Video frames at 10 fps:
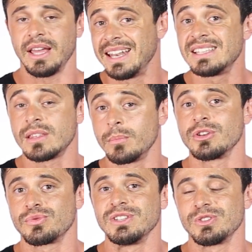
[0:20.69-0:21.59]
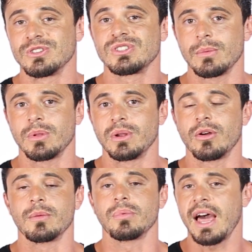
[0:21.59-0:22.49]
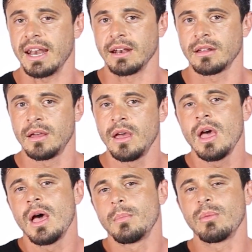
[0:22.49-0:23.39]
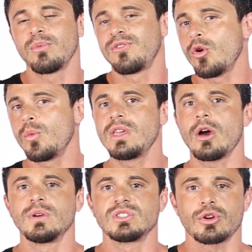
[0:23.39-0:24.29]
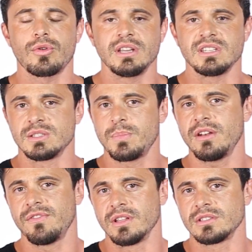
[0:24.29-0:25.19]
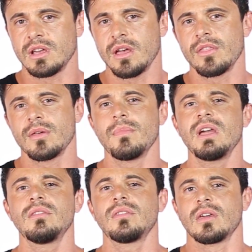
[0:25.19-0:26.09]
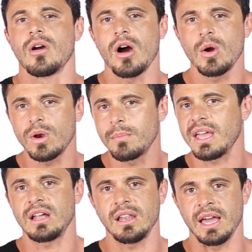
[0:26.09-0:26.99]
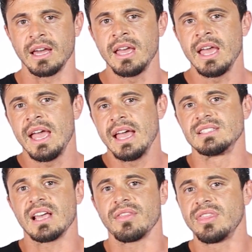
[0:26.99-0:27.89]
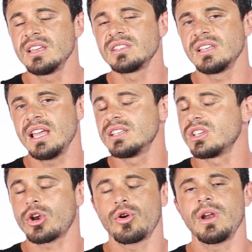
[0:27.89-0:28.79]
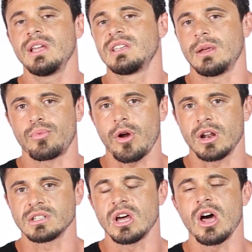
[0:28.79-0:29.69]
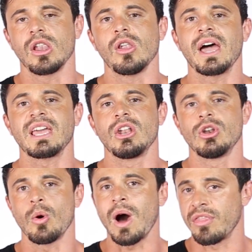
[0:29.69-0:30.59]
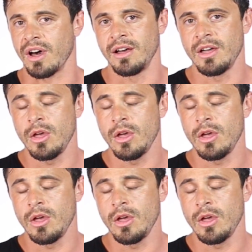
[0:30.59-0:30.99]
It is the most researched supplement on the planet. But before we go into creatine's benefits, the main thing I want to make clear is that this is a creatine product like no other.